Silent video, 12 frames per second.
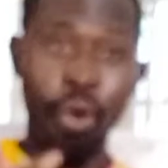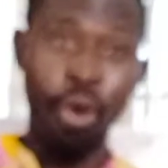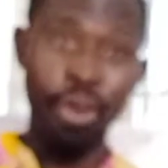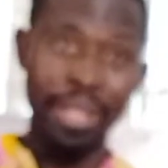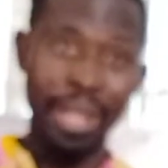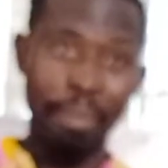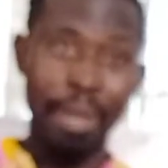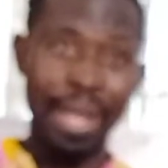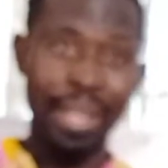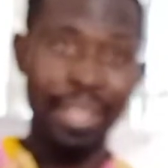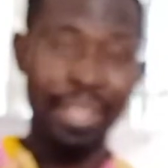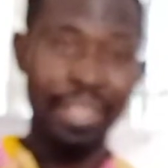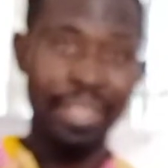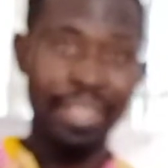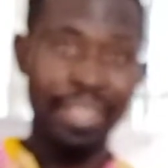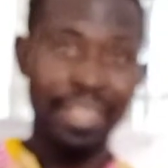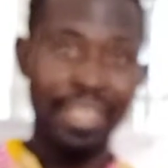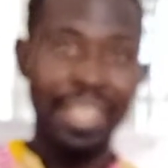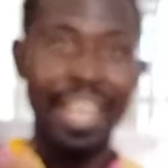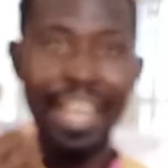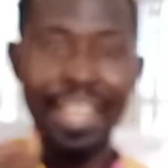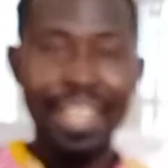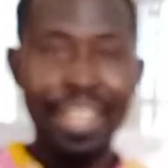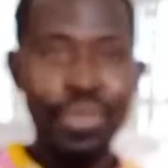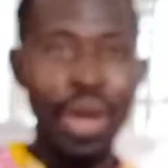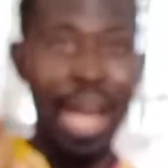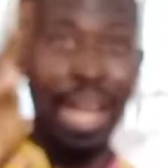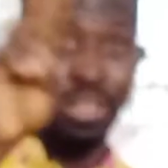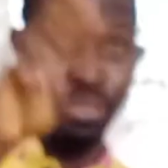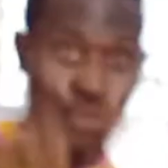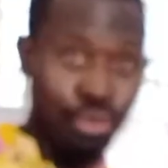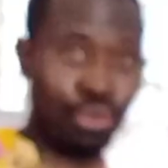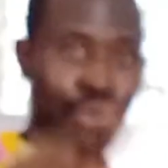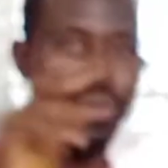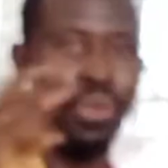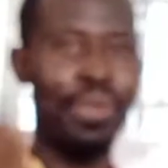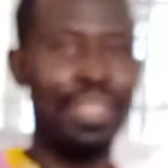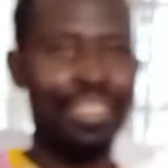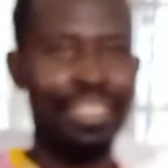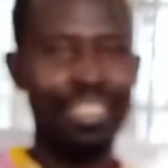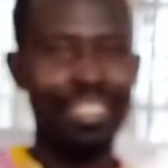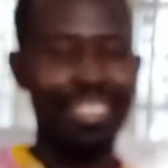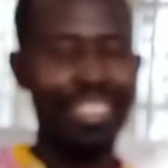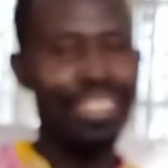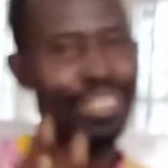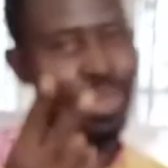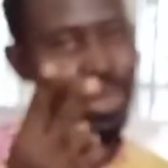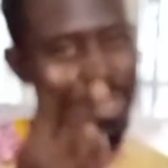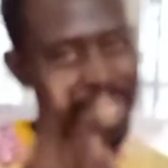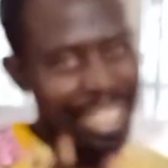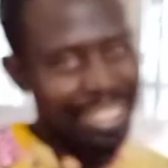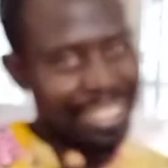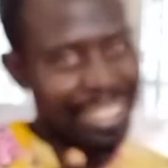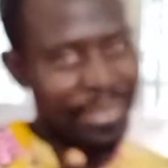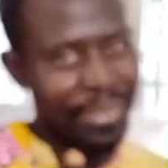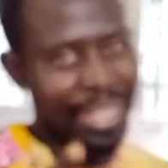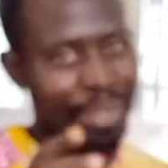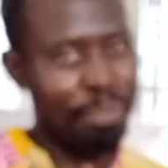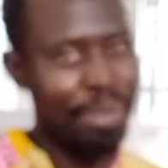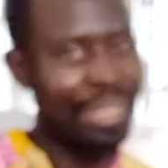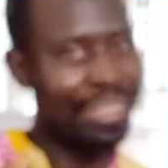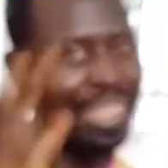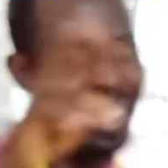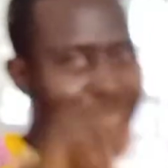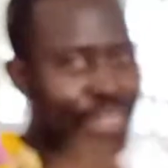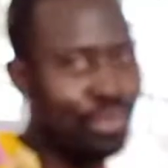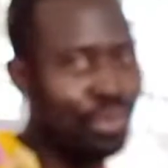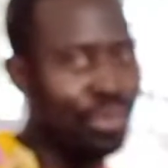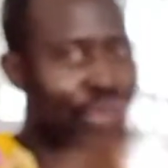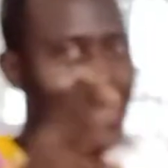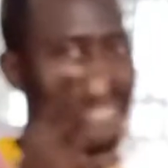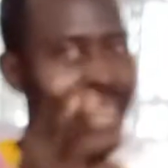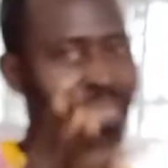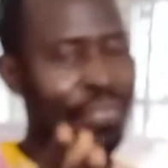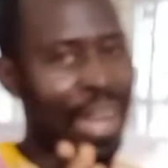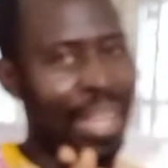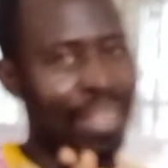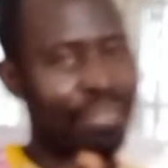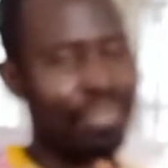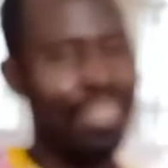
odd number, and then you add 2 to it. So you get 3, plus another 2, you get 5,